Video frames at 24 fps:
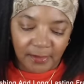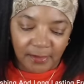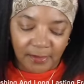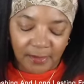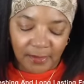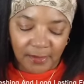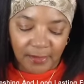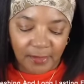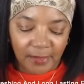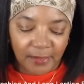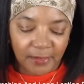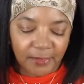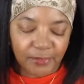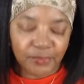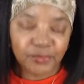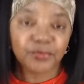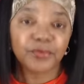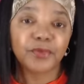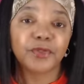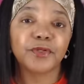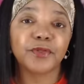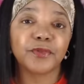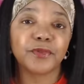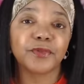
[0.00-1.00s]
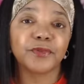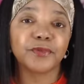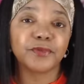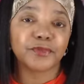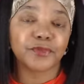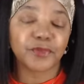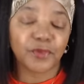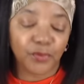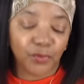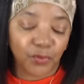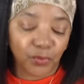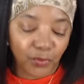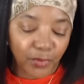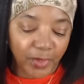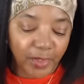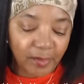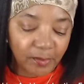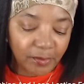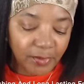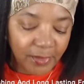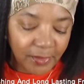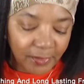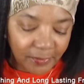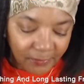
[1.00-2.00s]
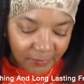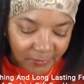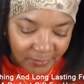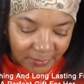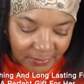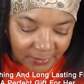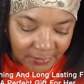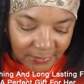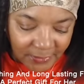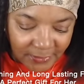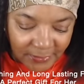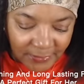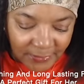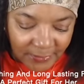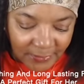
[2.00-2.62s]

That it's one of those Arabian ones.